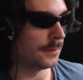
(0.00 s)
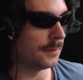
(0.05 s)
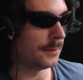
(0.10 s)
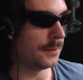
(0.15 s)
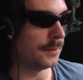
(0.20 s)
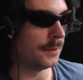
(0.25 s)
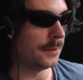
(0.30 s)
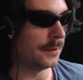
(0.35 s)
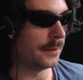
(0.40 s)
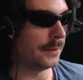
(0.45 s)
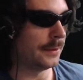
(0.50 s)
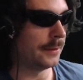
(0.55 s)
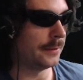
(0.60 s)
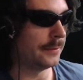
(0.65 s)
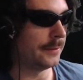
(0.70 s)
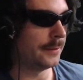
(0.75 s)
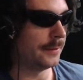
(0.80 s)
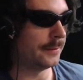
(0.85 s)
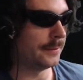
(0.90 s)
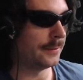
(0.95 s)
And you gotta hear
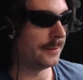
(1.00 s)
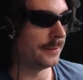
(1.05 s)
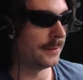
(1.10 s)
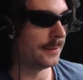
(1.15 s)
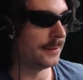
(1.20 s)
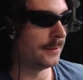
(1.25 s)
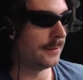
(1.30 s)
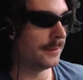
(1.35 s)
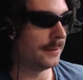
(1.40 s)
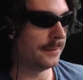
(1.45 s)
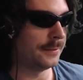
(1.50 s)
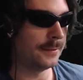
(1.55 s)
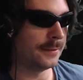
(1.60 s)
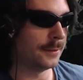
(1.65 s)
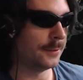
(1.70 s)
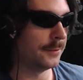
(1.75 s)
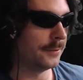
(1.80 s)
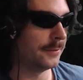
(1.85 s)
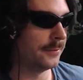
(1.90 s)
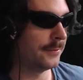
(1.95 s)
this. It
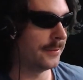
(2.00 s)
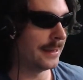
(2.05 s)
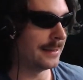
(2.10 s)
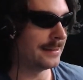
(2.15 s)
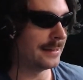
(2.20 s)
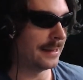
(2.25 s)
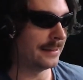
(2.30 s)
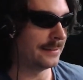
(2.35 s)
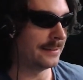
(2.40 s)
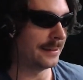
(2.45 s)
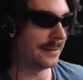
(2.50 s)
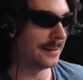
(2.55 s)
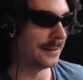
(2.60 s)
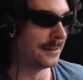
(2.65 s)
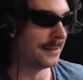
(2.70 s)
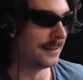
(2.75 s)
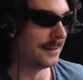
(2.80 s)
sounds fantastic.